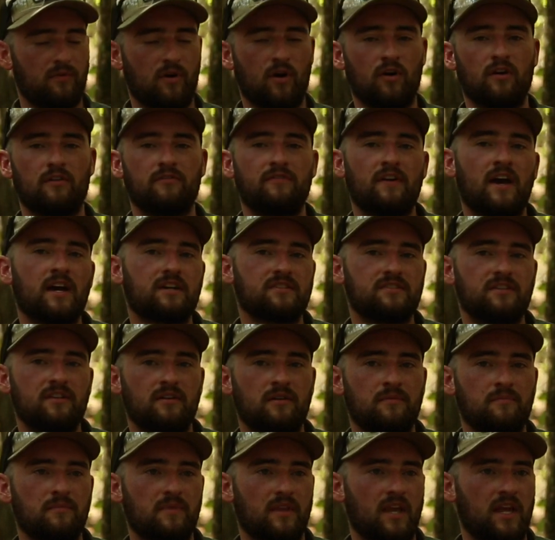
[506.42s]
artifacts in
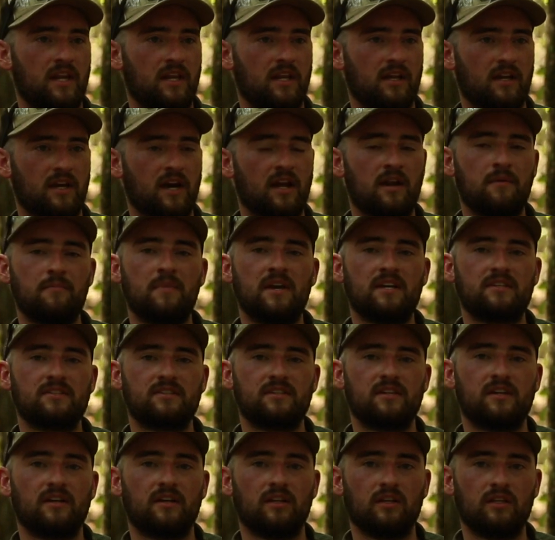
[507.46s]
them, and it kind of makes
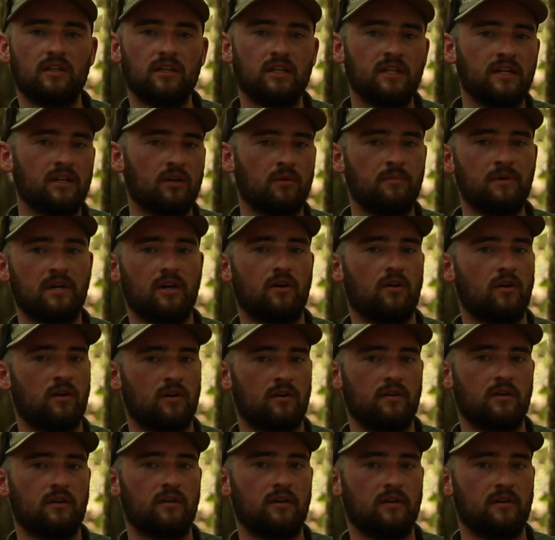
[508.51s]
it a little bit
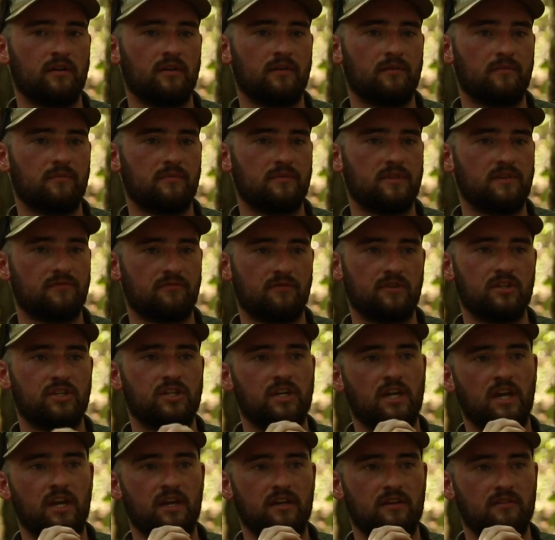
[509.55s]
harder to
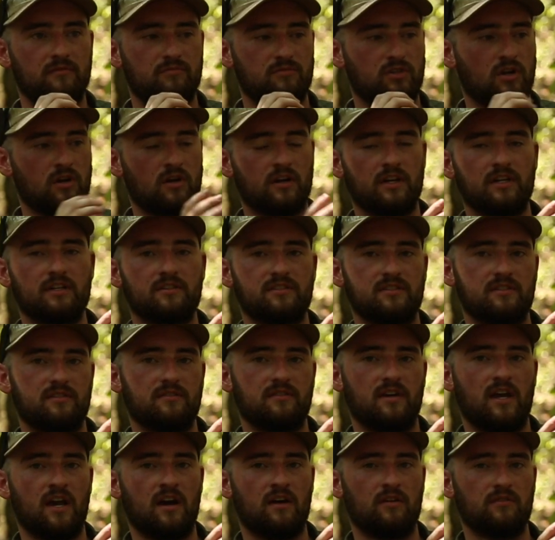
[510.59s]
differentiate
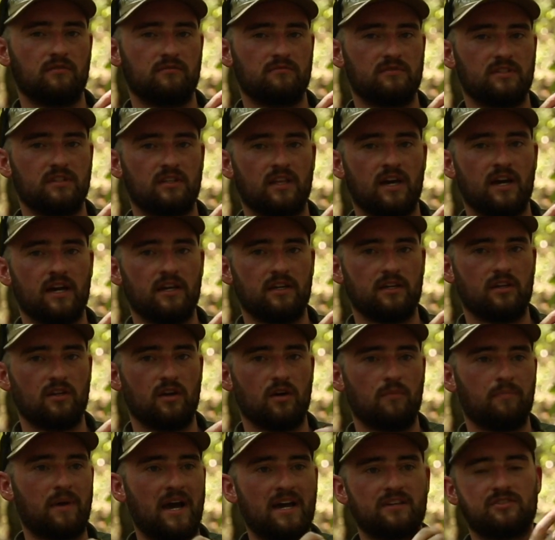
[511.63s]
targets out to, like, you
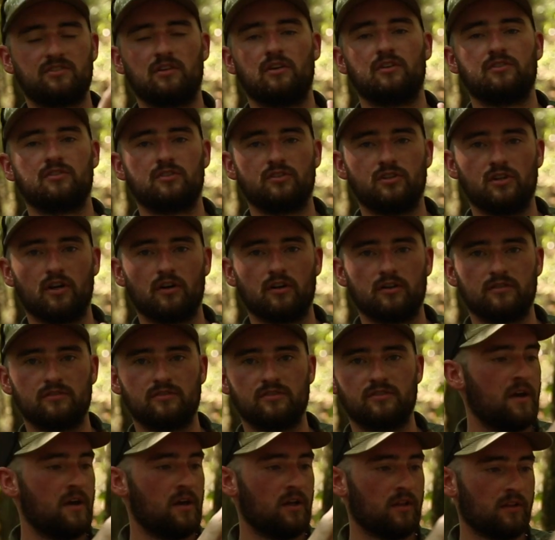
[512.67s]
know, past 100
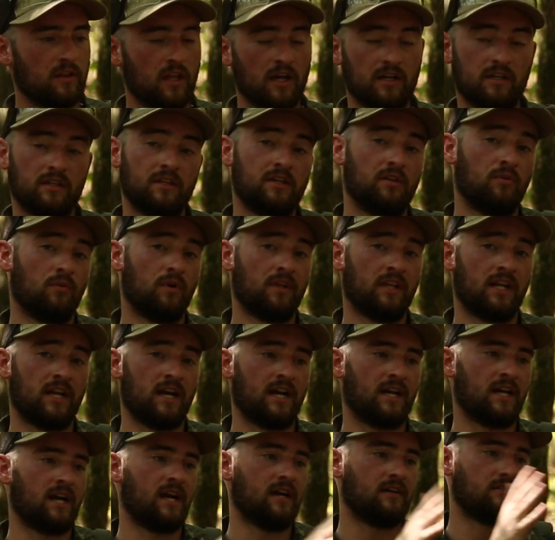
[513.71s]
yards. Luckily, the one that
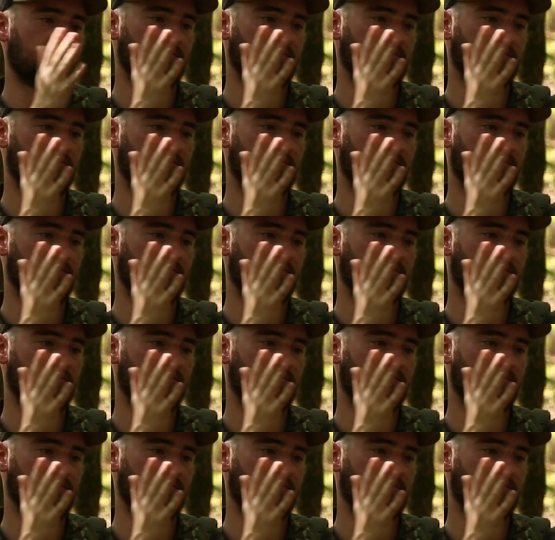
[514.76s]
I got,